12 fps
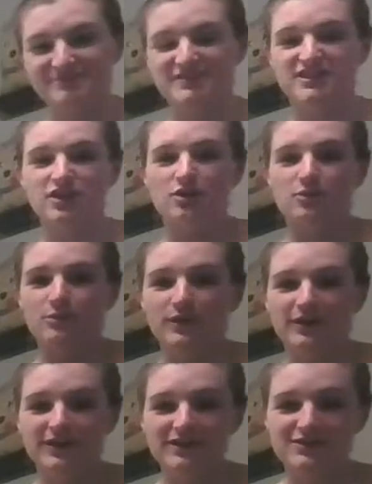So
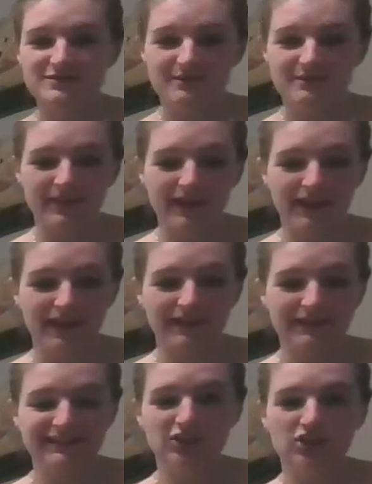we're going to do something a
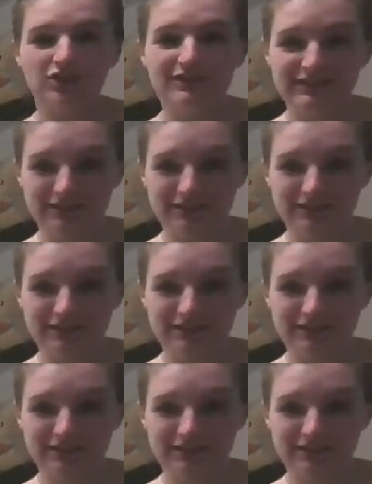little